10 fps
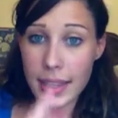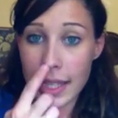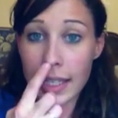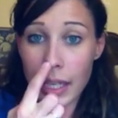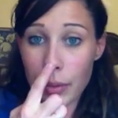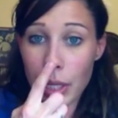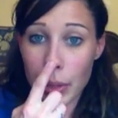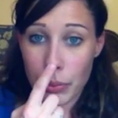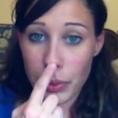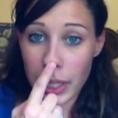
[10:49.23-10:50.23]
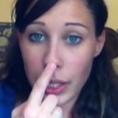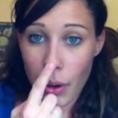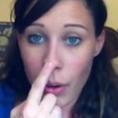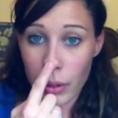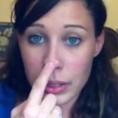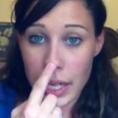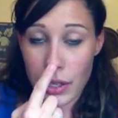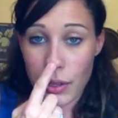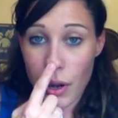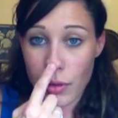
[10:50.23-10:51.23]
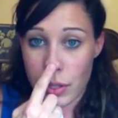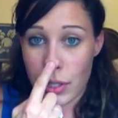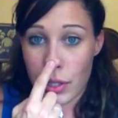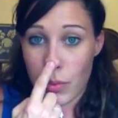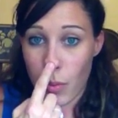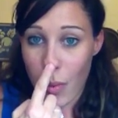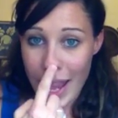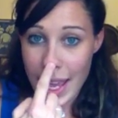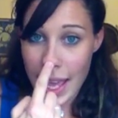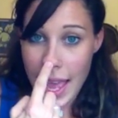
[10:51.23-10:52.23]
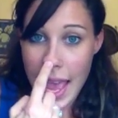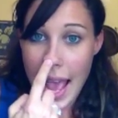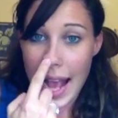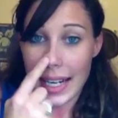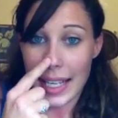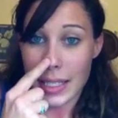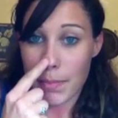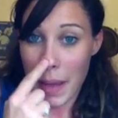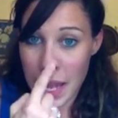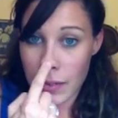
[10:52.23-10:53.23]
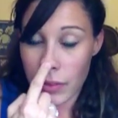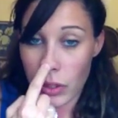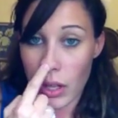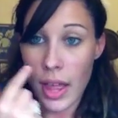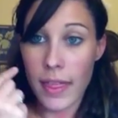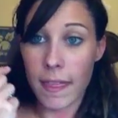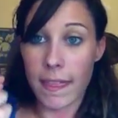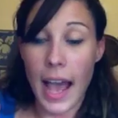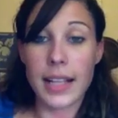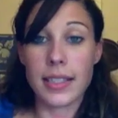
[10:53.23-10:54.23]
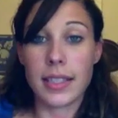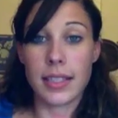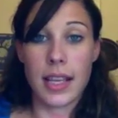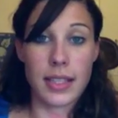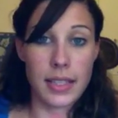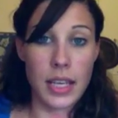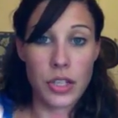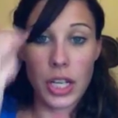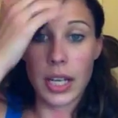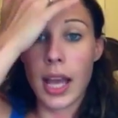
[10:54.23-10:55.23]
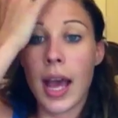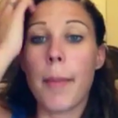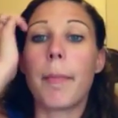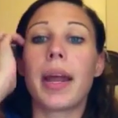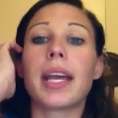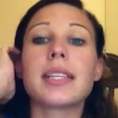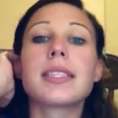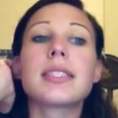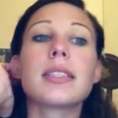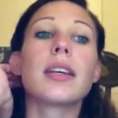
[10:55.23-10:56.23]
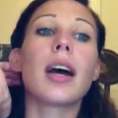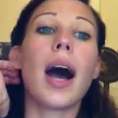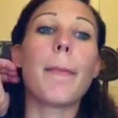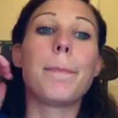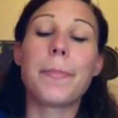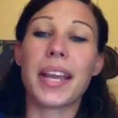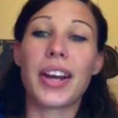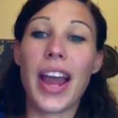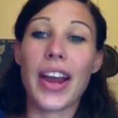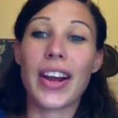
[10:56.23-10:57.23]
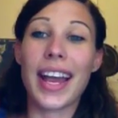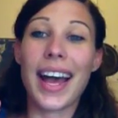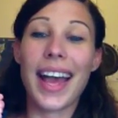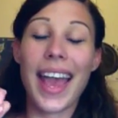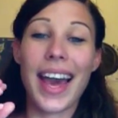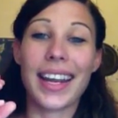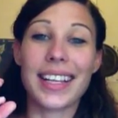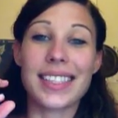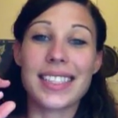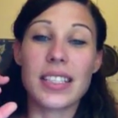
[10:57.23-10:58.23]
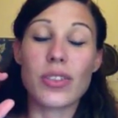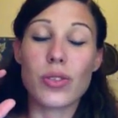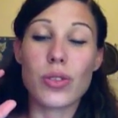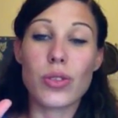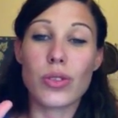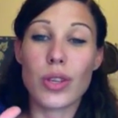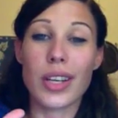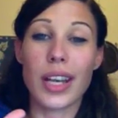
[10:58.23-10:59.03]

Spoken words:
think like when you get really cold and your nose turns white and it gets painful, that's the sensation, but it's a bigger area and it's